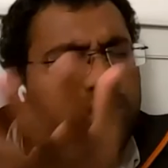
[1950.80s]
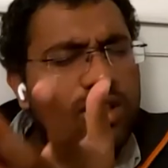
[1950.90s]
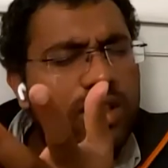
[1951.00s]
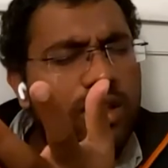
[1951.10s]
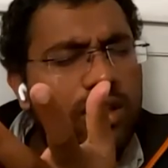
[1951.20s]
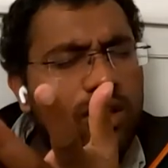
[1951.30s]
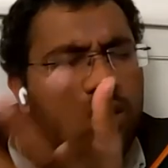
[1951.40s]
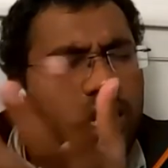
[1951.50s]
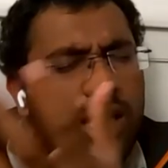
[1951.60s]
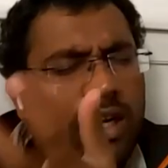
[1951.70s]
with the
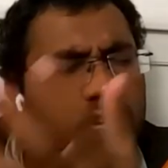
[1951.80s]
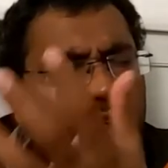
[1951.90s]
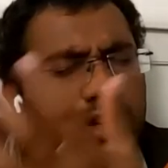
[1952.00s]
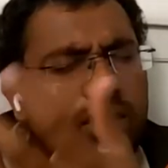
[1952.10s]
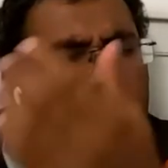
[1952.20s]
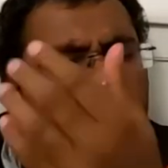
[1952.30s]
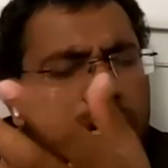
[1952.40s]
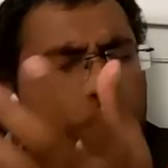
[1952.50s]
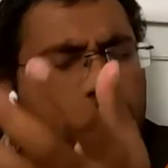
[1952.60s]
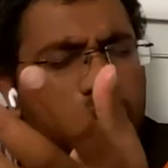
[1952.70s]
content of
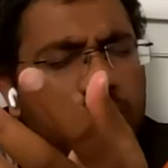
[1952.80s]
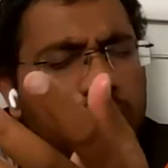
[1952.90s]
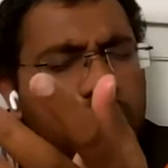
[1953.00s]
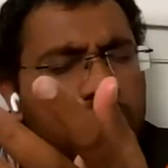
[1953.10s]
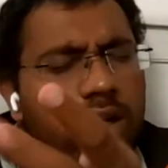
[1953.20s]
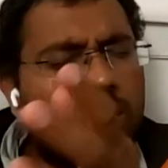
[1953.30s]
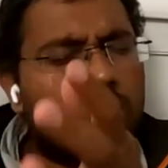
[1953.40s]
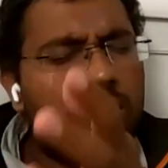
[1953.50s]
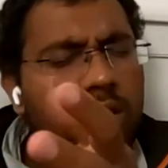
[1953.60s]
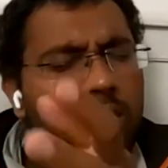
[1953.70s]
body and mind, and
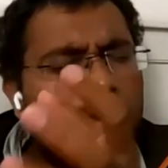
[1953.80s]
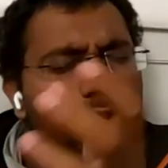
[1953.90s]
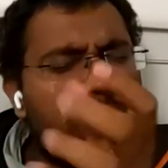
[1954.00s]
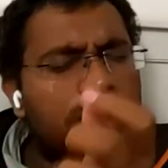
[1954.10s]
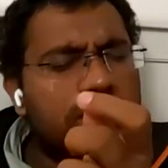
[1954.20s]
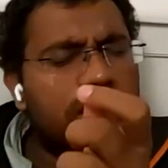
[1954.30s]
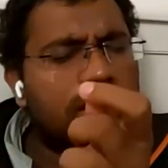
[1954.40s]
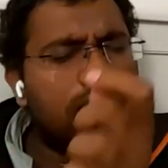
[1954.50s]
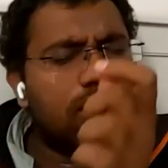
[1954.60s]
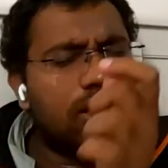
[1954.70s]
you are saying
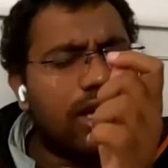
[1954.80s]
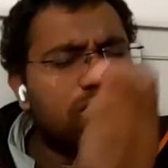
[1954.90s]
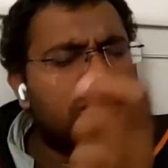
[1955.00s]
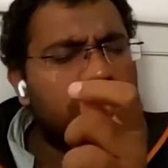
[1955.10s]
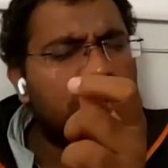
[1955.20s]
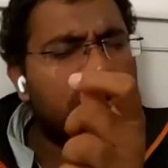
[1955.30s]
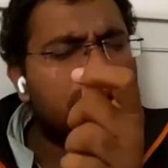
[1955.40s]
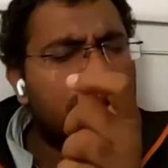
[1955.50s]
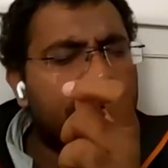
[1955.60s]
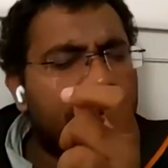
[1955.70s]
that assume
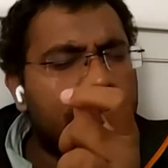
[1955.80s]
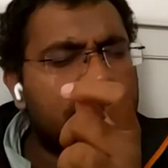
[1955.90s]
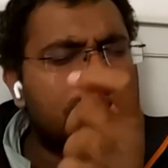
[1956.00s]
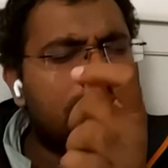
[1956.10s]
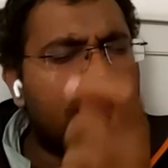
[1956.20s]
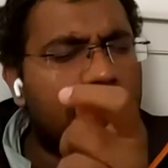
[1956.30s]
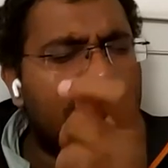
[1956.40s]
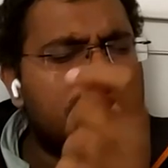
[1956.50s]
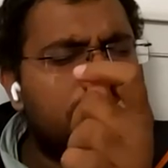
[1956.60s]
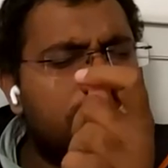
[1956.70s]
yourself as sky
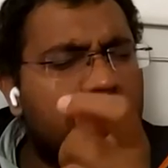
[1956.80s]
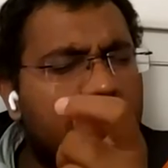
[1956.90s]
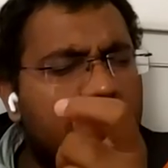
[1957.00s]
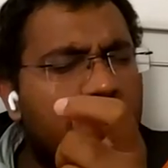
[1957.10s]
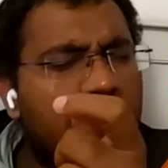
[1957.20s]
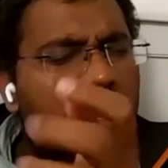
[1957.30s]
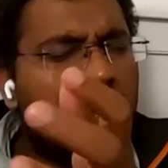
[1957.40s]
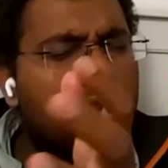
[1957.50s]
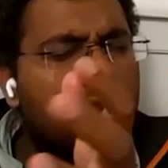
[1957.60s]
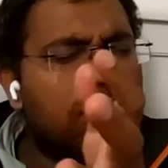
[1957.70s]
as a beginning.
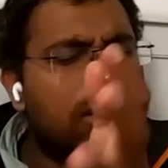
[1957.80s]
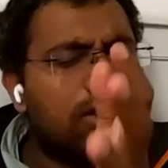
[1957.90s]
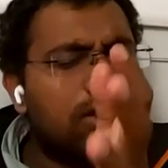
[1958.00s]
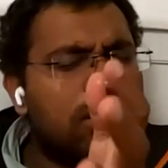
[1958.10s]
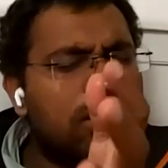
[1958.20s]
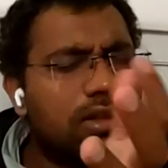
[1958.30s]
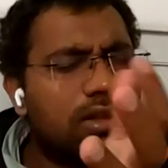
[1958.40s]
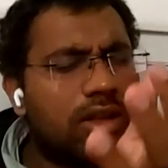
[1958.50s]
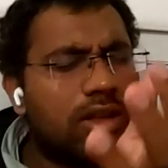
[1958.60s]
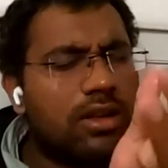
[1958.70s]
This
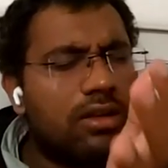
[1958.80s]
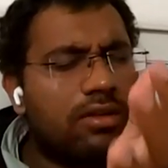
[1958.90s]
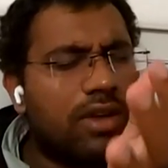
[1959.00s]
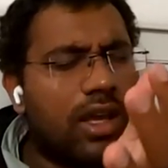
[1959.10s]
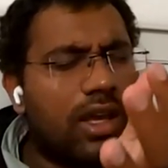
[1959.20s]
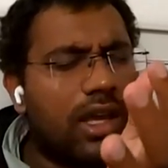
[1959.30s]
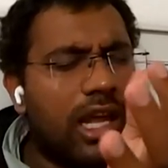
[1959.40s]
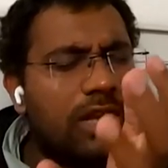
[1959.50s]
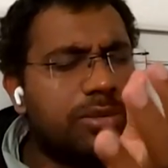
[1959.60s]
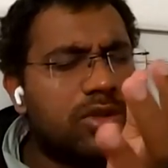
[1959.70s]
way
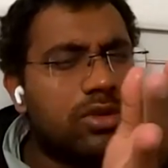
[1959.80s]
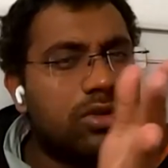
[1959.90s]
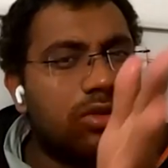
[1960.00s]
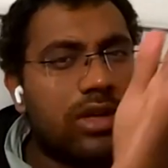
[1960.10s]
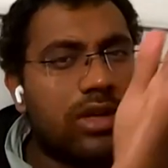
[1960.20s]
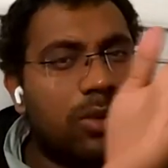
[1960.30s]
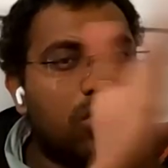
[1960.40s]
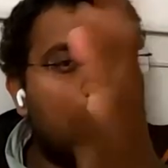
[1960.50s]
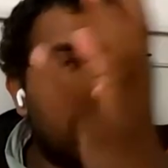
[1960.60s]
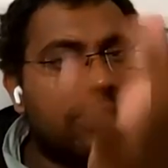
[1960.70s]
helps to come
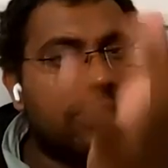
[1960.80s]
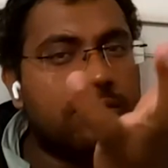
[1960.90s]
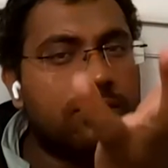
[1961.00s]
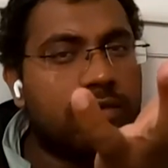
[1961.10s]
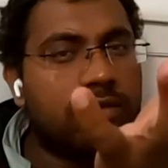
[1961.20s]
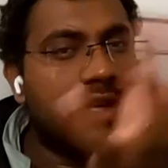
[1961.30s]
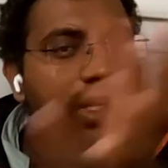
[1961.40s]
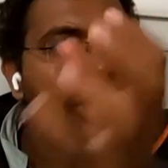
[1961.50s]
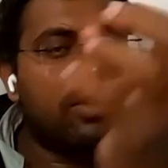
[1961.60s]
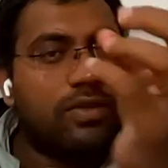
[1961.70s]
out of
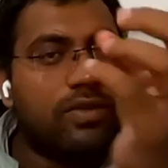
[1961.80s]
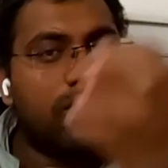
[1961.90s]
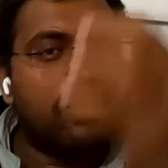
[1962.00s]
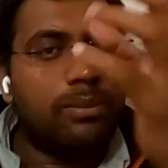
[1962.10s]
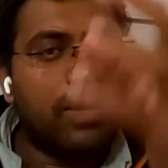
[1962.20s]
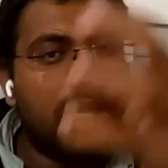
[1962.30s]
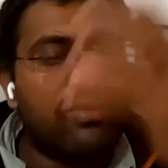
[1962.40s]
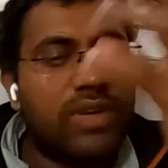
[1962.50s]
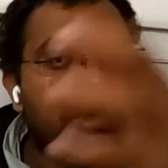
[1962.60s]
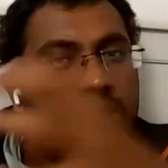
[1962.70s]
filling, being
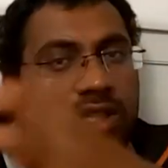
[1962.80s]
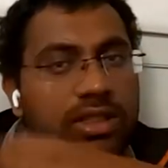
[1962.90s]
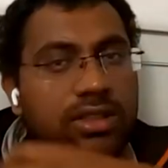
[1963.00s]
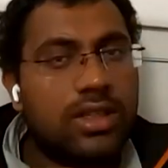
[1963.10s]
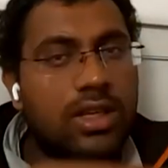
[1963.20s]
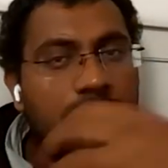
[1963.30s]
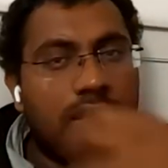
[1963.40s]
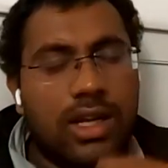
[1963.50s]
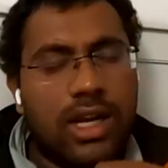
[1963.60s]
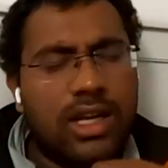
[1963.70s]
filled with this
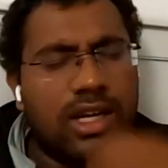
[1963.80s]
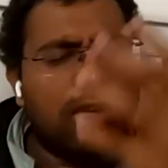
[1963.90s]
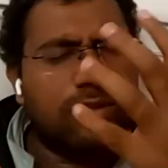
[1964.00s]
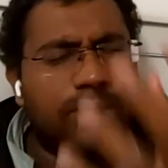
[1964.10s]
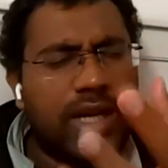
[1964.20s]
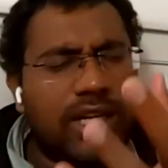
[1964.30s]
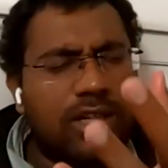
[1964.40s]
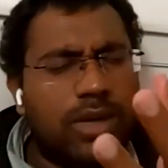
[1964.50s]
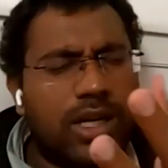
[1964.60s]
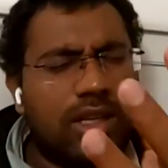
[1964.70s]
content of mind
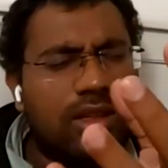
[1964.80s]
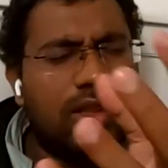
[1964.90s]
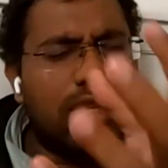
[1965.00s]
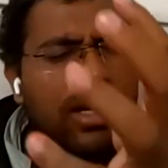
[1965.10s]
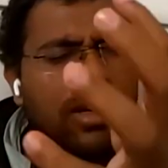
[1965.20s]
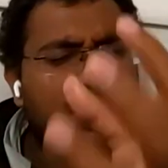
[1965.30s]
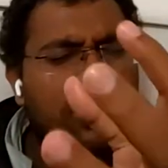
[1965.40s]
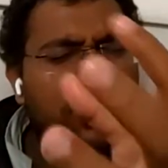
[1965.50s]
and body. Then